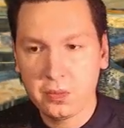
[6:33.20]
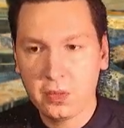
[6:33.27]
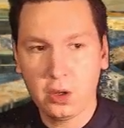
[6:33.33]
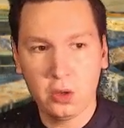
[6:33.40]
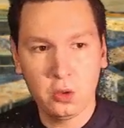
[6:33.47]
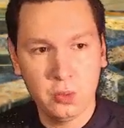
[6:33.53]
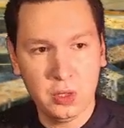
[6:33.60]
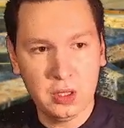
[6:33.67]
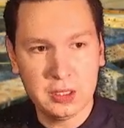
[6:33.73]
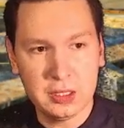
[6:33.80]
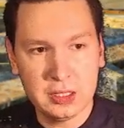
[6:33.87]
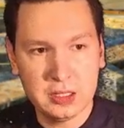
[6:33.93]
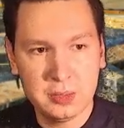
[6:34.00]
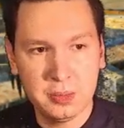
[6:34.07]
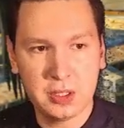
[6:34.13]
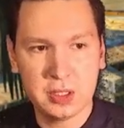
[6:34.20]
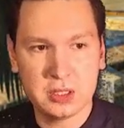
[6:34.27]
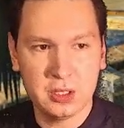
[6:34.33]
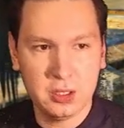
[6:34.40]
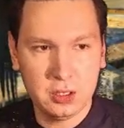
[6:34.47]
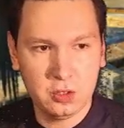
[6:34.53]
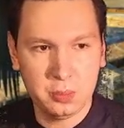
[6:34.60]
On one hand, because a
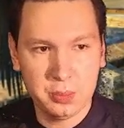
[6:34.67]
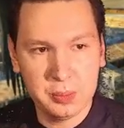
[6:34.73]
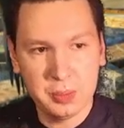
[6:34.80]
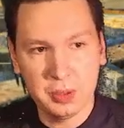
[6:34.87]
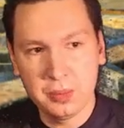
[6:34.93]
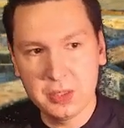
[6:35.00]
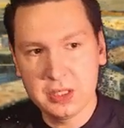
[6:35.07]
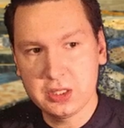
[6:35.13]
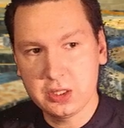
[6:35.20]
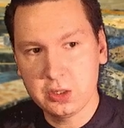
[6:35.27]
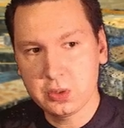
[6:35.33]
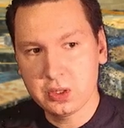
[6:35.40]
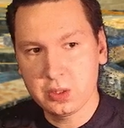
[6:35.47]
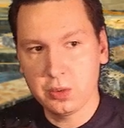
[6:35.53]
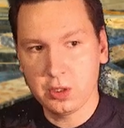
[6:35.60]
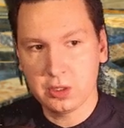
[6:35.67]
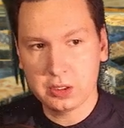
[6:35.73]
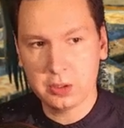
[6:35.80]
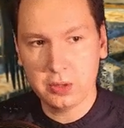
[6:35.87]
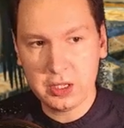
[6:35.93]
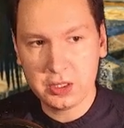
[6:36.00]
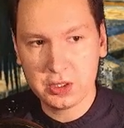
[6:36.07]
lot of people misuse the word
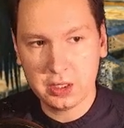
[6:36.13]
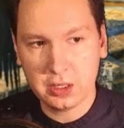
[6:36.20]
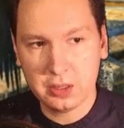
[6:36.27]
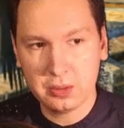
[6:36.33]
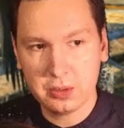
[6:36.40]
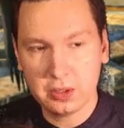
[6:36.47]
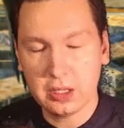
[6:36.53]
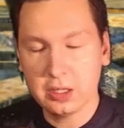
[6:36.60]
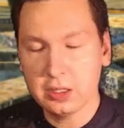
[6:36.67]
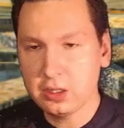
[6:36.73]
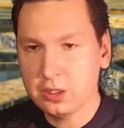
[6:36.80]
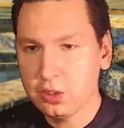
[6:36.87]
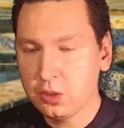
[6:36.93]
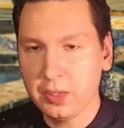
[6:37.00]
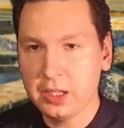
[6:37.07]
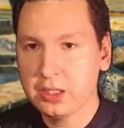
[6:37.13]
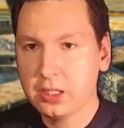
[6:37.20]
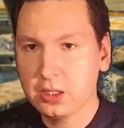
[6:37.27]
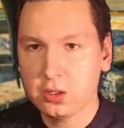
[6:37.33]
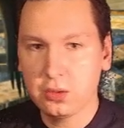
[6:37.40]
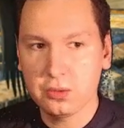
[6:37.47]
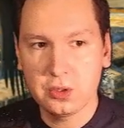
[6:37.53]
crushing and you might get
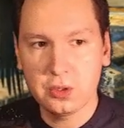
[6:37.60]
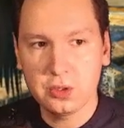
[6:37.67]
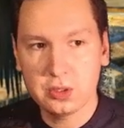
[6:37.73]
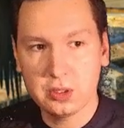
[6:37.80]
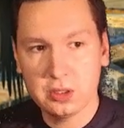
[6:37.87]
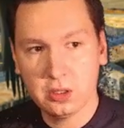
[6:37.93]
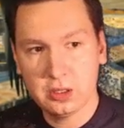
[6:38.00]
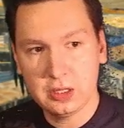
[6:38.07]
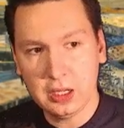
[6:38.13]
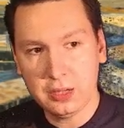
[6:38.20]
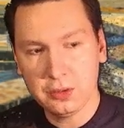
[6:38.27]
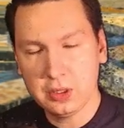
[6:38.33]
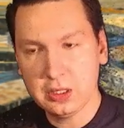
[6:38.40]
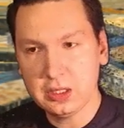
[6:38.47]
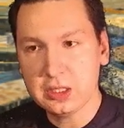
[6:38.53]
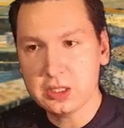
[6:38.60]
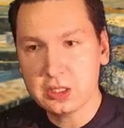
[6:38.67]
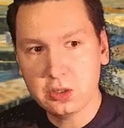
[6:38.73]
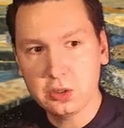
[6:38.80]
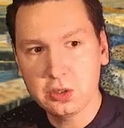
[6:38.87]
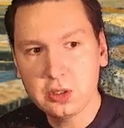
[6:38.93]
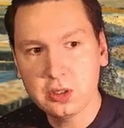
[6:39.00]
confused, and on the other hand, it's
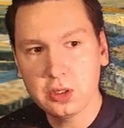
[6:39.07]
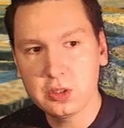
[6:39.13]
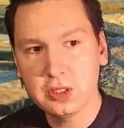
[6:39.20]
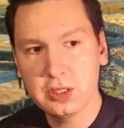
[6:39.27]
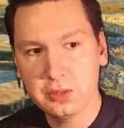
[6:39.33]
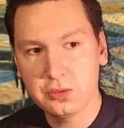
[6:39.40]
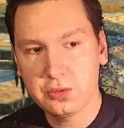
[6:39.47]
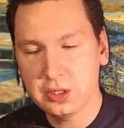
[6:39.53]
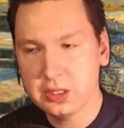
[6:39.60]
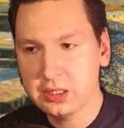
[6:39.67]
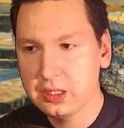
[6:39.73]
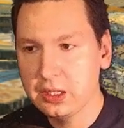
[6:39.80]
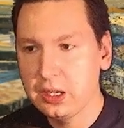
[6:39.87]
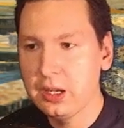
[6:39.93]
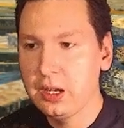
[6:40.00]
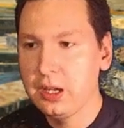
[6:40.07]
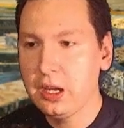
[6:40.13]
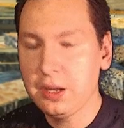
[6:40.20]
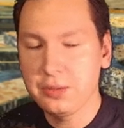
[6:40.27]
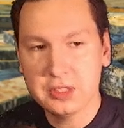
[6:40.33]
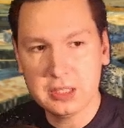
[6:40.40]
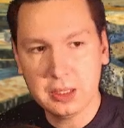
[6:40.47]
good to know the difference.
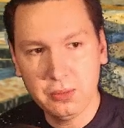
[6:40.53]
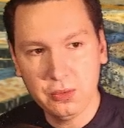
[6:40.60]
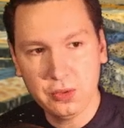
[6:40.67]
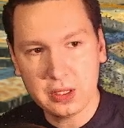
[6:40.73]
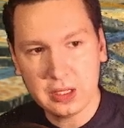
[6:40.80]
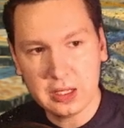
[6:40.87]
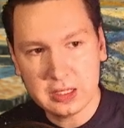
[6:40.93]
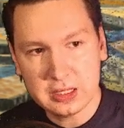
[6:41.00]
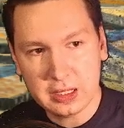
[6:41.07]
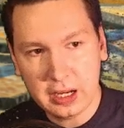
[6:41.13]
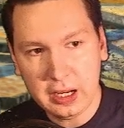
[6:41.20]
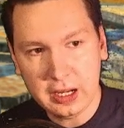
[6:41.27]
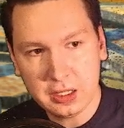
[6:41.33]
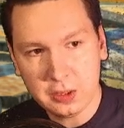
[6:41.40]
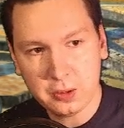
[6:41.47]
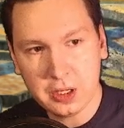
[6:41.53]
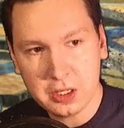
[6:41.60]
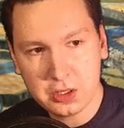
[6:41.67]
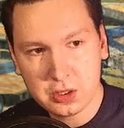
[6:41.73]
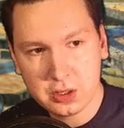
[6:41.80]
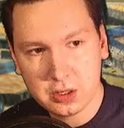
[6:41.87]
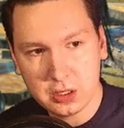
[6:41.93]
If something is a high
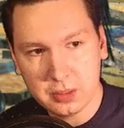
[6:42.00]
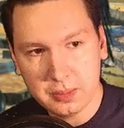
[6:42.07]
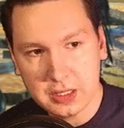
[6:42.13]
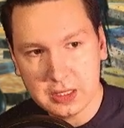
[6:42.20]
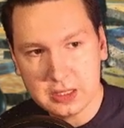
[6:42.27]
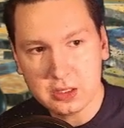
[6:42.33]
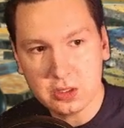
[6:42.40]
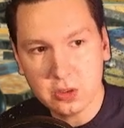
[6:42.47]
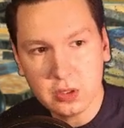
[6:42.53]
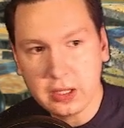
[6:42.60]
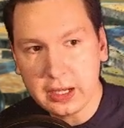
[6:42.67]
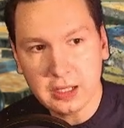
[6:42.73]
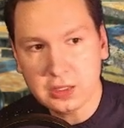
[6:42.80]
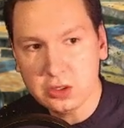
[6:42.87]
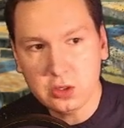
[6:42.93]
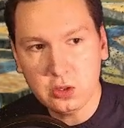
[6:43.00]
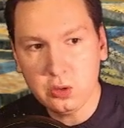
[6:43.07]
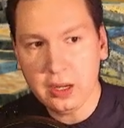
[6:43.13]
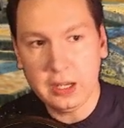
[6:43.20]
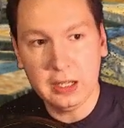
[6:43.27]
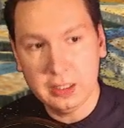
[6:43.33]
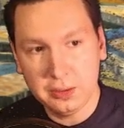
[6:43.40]
crush, it means you can't do
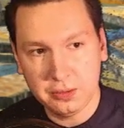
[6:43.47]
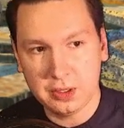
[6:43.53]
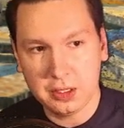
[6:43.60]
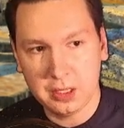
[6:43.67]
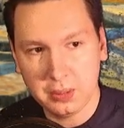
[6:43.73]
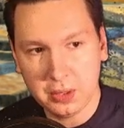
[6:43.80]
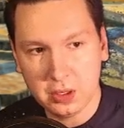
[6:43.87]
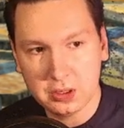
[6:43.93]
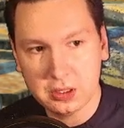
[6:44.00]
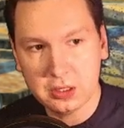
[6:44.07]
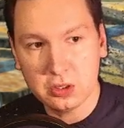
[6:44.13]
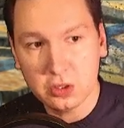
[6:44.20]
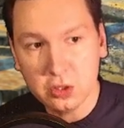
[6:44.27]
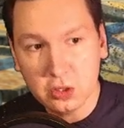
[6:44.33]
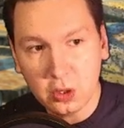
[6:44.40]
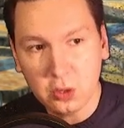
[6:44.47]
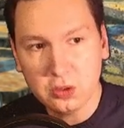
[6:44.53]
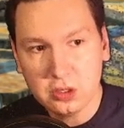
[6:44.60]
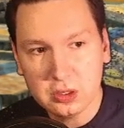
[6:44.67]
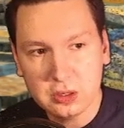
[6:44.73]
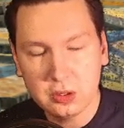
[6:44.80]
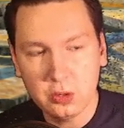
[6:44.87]
anything about it, don't
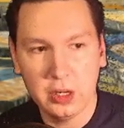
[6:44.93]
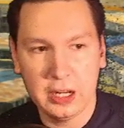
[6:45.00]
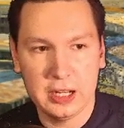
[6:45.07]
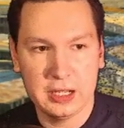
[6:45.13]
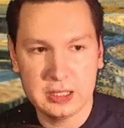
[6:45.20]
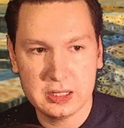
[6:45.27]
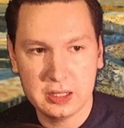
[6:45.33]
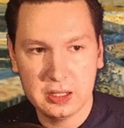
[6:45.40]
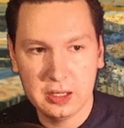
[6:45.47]
do highs.